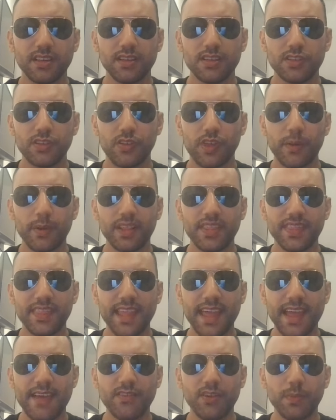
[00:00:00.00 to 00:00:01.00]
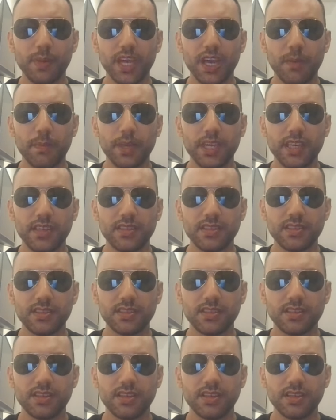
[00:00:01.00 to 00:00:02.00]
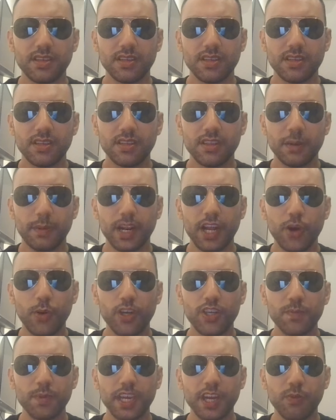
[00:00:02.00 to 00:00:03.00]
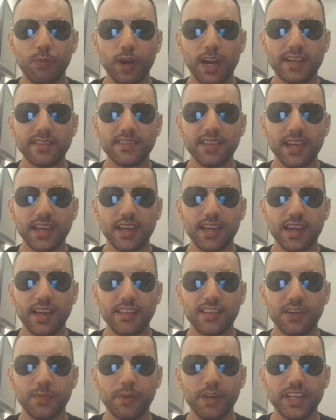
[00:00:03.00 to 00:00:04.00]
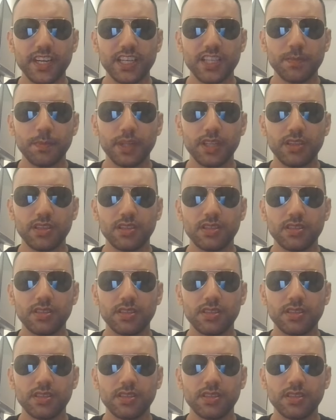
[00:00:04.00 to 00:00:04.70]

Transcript: So they will never be at peace. They will always be erratic and unpredictable.